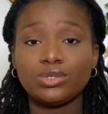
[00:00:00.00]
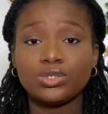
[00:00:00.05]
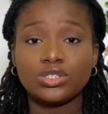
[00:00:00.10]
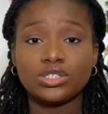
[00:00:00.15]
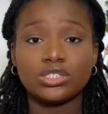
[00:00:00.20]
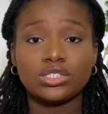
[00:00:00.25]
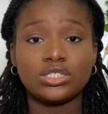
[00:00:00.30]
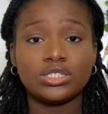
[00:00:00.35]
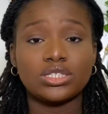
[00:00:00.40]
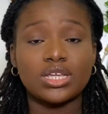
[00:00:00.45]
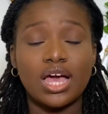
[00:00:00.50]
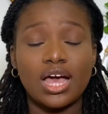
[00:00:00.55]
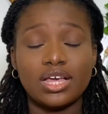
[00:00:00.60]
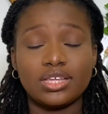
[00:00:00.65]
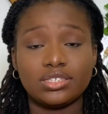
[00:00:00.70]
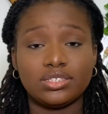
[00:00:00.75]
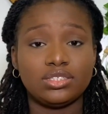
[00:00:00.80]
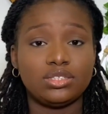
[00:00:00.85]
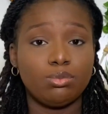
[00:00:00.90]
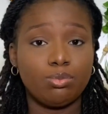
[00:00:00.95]
use it
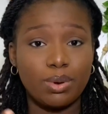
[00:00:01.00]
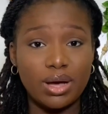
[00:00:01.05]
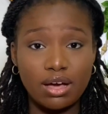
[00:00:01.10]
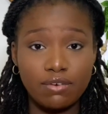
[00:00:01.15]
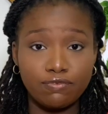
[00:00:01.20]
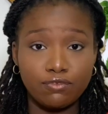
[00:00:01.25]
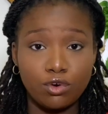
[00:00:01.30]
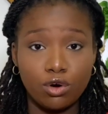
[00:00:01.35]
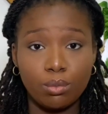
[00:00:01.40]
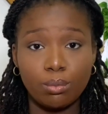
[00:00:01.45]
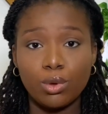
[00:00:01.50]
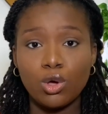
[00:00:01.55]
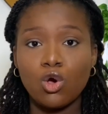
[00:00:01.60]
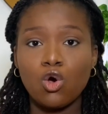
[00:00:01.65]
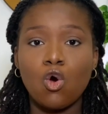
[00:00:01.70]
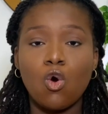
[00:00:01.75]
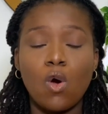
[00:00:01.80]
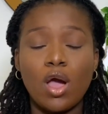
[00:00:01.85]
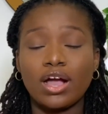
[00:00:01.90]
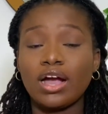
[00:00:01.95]
as the bath form,
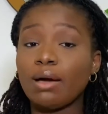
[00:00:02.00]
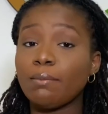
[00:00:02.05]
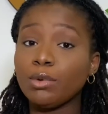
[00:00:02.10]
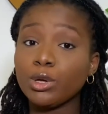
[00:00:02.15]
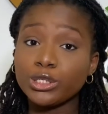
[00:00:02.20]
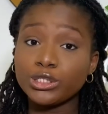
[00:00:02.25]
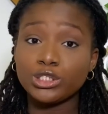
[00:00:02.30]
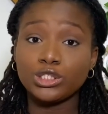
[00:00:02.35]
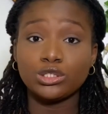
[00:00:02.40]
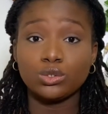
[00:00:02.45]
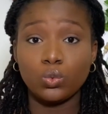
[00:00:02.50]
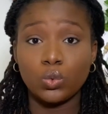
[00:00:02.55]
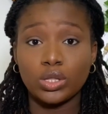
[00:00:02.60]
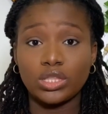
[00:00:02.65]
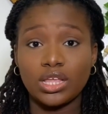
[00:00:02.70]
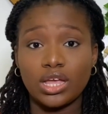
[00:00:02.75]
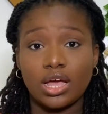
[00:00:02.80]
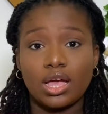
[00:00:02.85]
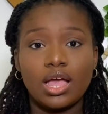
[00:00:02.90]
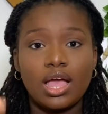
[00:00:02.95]
or I can melt it in
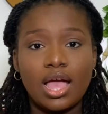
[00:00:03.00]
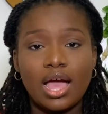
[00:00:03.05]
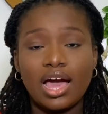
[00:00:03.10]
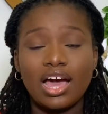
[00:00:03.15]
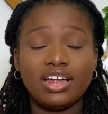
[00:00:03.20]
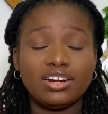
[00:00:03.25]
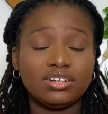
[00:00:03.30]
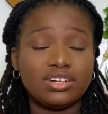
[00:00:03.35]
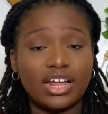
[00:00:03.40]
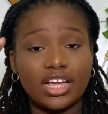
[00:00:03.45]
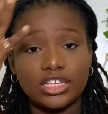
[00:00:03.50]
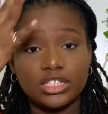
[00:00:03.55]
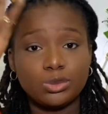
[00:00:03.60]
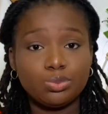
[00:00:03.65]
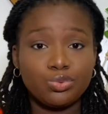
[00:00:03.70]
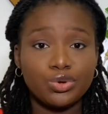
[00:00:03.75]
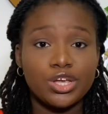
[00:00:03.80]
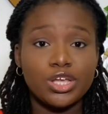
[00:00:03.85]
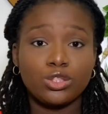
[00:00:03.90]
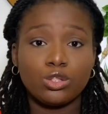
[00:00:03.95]
water and like
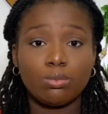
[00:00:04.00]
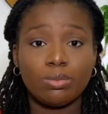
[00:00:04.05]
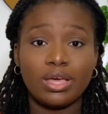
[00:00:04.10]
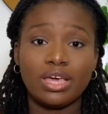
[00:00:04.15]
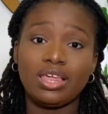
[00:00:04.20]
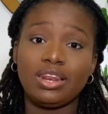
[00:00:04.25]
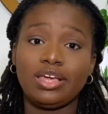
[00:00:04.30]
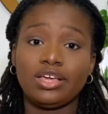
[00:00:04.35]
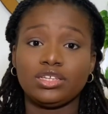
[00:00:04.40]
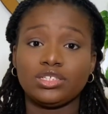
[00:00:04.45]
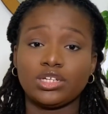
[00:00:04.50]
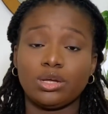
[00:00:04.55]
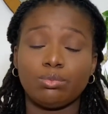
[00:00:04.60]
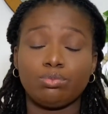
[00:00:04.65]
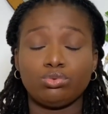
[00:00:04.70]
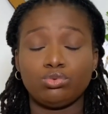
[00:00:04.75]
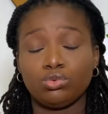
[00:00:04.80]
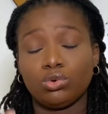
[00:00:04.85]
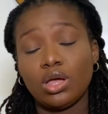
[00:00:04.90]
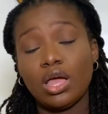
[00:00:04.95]
spray it on my hair like
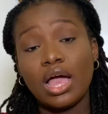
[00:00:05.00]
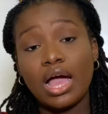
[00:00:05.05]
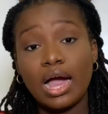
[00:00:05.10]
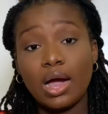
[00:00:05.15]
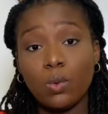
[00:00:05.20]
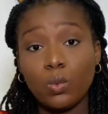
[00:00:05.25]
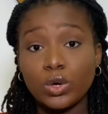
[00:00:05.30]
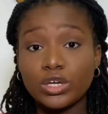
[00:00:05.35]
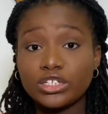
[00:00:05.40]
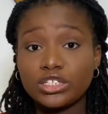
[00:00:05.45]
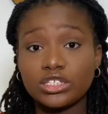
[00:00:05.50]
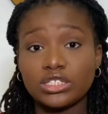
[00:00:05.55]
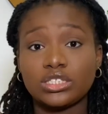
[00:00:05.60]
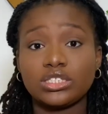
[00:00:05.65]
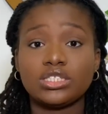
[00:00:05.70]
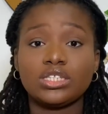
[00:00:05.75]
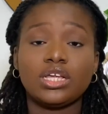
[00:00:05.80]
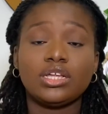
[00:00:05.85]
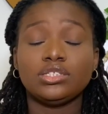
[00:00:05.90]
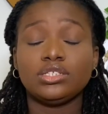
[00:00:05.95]
shampoo and wash it.
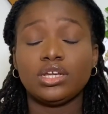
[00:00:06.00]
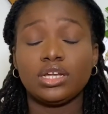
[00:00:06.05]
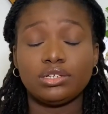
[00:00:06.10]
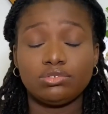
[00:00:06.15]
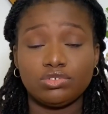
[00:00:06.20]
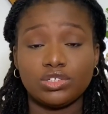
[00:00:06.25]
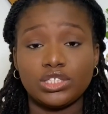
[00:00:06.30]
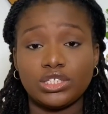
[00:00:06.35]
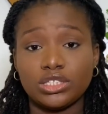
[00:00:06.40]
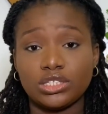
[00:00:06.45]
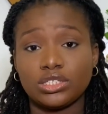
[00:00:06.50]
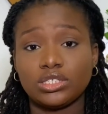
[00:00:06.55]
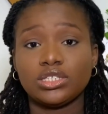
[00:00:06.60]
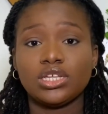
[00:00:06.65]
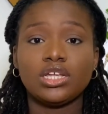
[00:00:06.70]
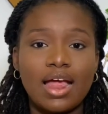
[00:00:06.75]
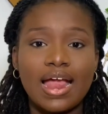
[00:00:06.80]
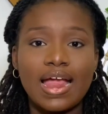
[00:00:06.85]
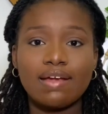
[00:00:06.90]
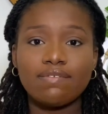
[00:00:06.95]

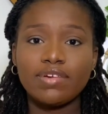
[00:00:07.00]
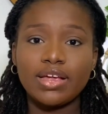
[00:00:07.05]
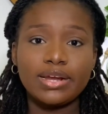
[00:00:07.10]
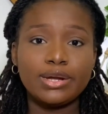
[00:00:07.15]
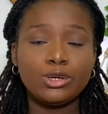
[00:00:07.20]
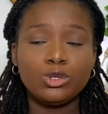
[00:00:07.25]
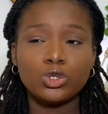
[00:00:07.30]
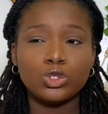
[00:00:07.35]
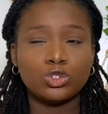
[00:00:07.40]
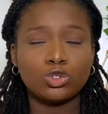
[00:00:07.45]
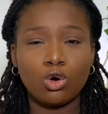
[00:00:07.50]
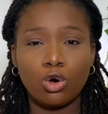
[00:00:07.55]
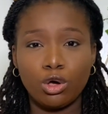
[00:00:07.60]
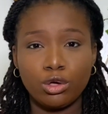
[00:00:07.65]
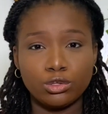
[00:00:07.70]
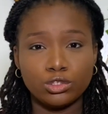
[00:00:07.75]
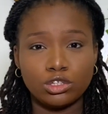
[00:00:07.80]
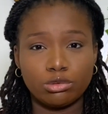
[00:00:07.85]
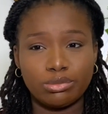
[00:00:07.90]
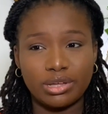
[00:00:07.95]
I rarely use
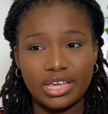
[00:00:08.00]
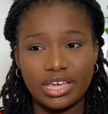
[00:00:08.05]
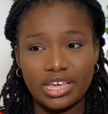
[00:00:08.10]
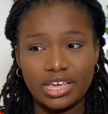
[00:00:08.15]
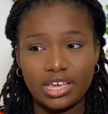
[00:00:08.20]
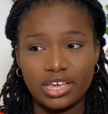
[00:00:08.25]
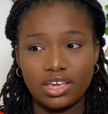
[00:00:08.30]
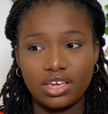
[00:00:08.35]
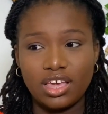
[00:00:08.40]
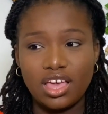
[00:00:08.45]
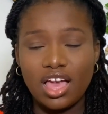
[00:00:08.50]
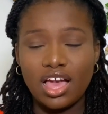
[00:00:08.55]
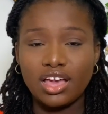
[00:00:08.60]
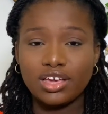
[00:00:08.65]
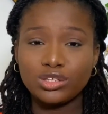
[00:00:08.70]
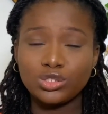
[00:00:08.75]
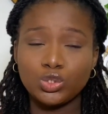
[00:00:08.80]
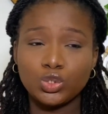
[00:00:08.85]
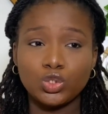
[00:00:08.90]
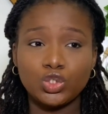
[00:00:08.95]
oils on my hair. I
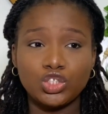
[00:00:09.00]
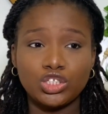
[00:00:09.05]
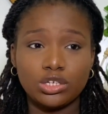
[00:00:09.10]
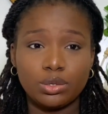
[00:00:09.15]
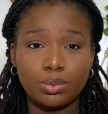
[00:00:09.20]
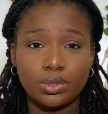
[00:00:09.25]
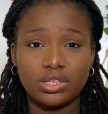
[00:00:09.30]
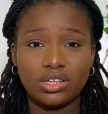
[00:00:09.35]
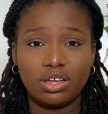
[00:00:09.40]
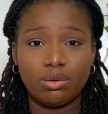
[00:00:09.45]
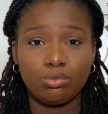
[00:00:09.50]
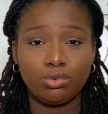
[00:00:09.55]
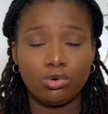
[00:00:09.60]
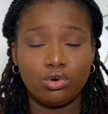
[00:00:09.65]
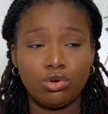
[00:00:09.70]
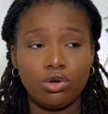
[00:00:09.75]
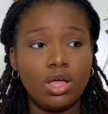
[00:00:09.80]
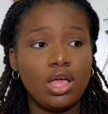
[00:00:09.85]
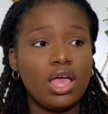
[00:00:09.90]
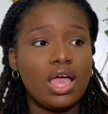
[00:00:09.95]
used to use shea butter,
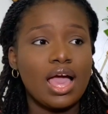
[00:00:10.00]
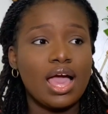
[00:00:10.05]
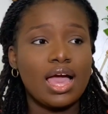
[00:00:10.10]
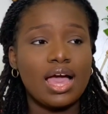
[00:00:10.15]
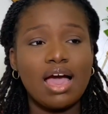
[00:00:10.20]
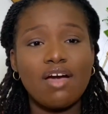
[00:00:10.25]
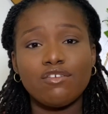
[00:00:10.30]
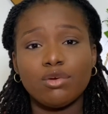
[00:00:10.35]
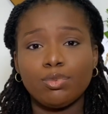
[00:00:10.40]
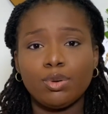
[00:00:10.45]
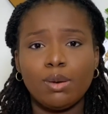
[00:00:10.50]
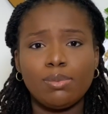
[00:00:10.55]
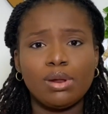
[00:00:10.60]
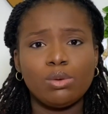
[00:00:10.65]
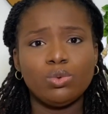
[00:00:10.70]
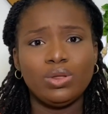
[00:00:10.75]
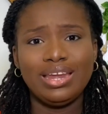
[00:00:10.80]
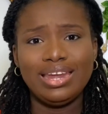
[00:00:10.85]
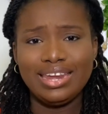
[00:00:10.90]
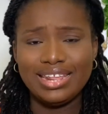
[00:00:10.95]
but I have a
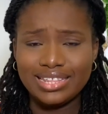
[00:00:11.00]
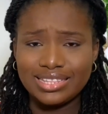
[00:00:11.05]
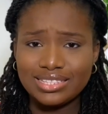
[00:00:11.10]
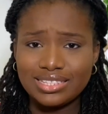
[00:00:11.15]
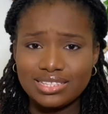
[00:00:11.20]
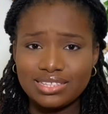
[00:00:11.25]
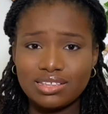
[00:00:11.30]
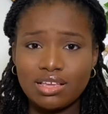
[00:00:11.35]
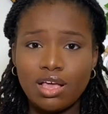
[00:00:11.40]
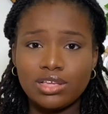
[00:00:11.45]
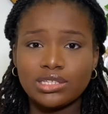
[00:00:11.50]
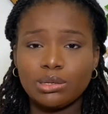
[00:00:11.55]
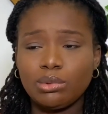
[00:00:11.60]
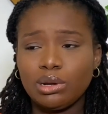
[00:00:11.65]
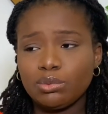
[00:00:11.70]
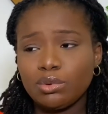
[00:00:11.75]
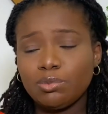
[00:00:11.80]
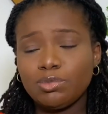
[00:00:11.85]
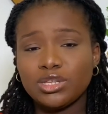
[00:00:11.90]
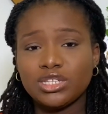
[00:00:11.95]
problem with lint, so I'm
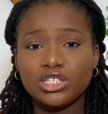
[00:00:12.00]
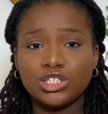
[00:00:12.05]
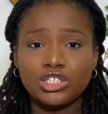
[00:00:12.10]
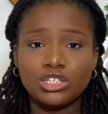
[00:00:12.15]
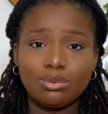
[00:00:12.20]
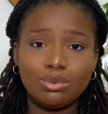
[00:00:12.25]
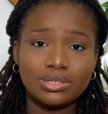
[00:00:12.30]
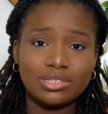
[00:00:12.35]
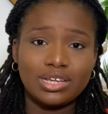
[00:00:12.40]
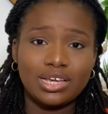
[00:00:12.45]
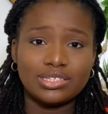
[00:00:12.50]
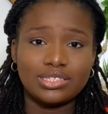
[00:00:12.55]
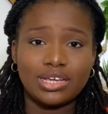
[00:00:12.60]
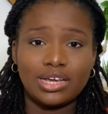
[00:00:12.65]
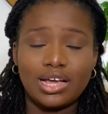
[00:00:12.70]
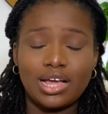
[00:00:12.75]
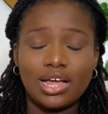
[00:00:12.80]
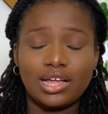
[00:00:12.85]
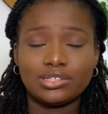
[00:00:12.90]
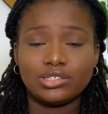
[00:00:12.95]
like, maybe the shea butter is
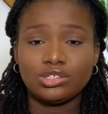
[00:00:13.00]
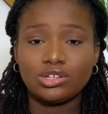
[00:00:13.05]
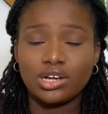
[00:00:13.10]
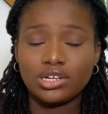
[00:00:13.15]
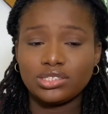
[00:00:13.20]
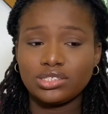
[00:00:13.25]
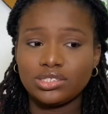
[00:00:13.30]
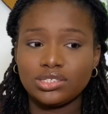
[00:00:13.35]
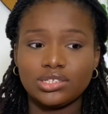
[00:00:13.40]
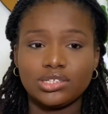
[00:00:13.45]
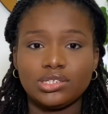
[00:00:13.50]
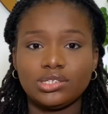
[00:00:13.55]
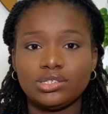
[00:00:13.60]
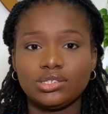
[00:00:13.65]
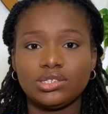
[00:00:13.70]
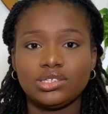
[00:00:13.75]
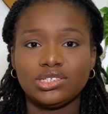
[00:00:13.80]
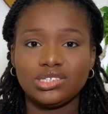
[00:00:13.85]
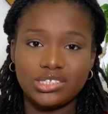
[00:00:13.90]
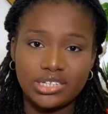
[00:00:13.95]
like attracting
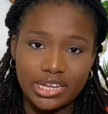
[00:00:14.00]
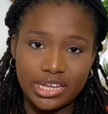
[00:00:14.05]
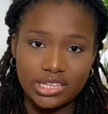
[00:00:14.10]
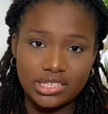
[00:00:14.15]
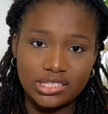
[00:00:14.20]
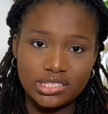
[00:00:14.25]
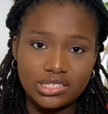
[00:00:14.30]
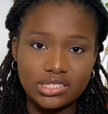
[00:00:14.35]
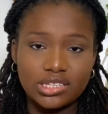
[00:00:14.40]
dirt